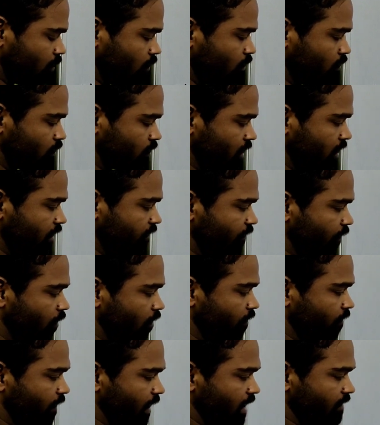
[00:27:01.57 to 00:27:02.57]
2, 3,
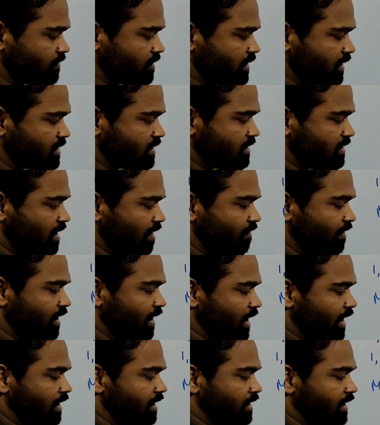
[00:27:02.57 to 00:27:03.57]
4, 5, 6, 7,
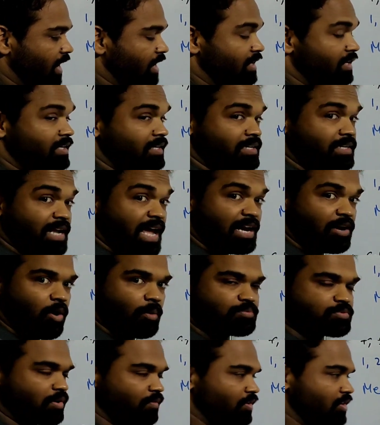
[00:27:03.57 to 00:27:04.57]
8, 9, 10
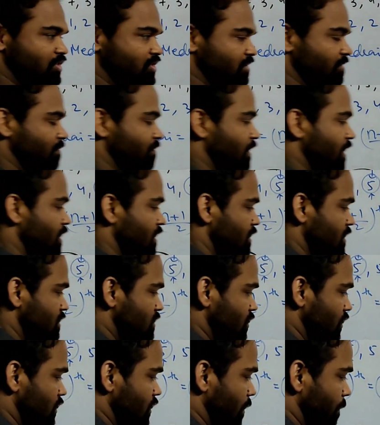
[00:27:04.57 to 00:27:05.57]
observation.
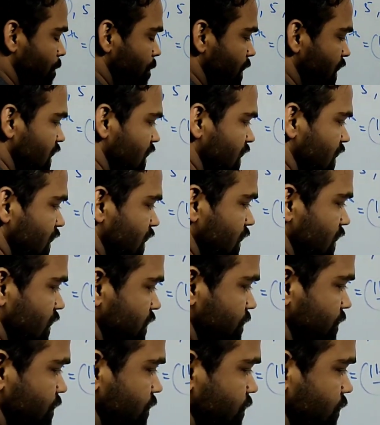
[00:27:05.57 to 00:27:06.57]
So your
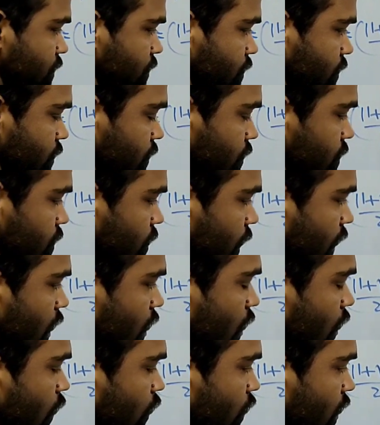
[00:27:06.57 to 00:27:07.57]
median
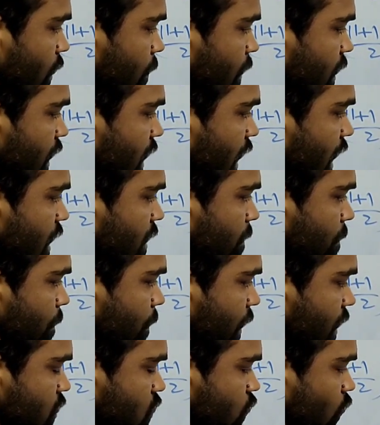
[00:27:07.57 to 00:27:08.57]
will be n
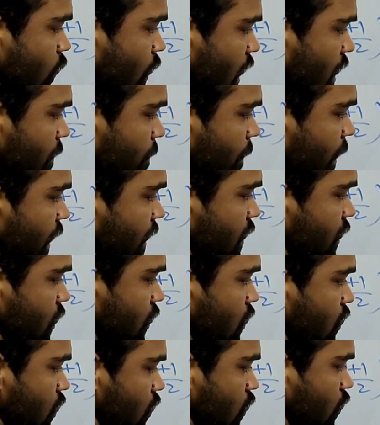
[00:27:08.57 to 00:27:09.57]
plus 1 by
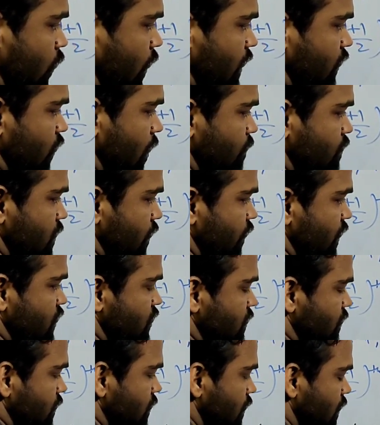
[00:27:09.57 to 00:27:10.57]
2th
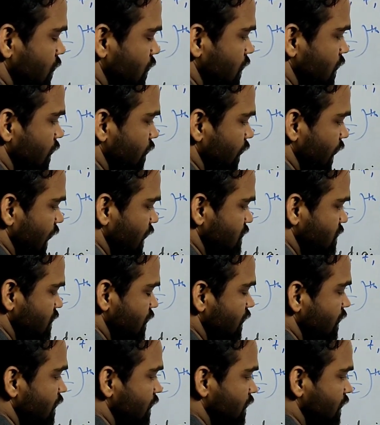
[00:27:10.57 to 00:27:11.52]
observation. That's